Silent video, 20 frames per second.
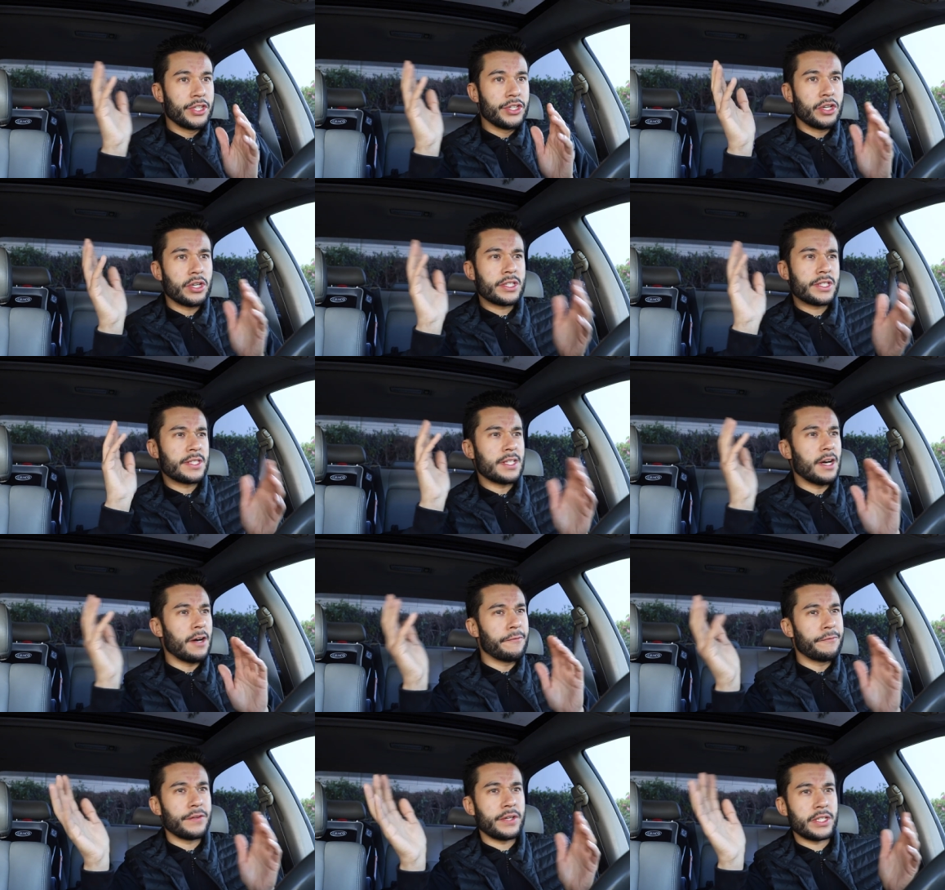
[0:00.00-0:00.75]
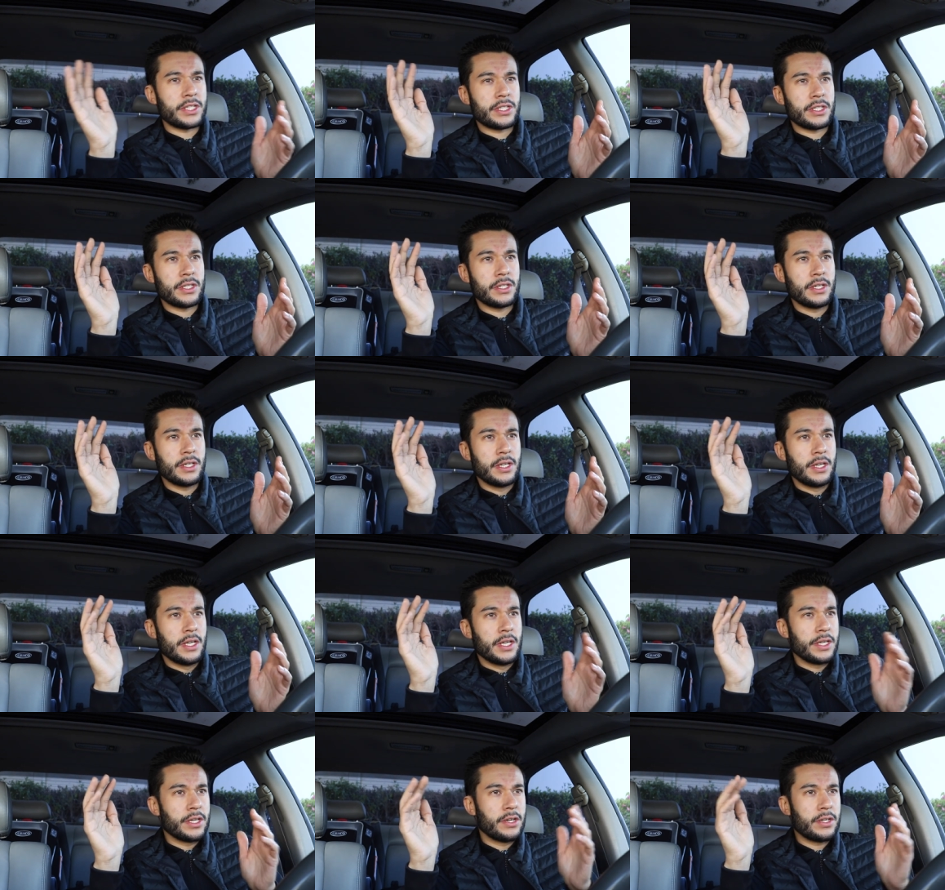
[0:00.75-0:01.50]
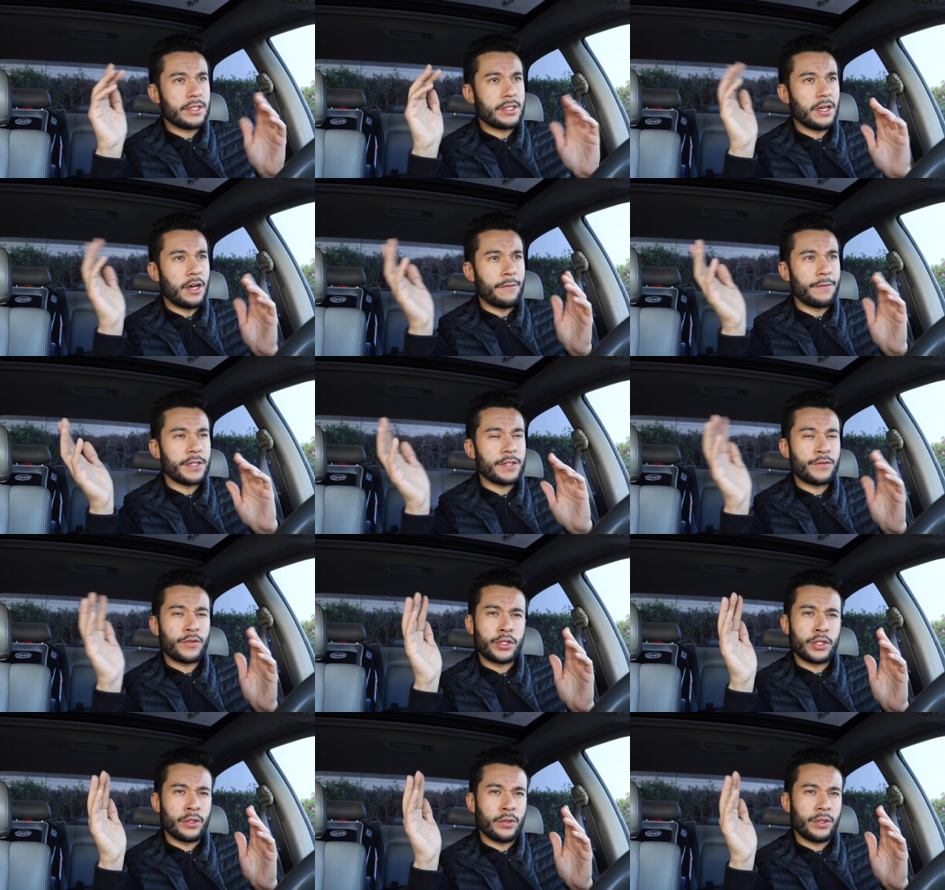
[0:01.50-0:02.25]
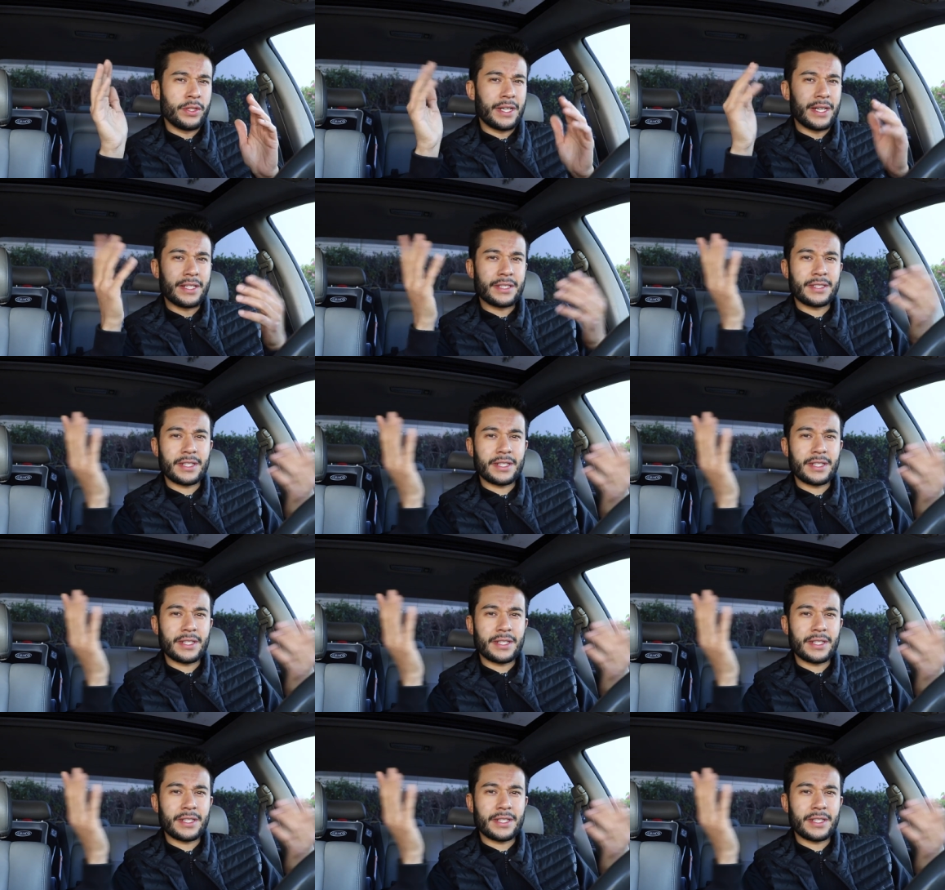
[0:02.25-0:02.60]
they're selfish. You're selfish for doing that.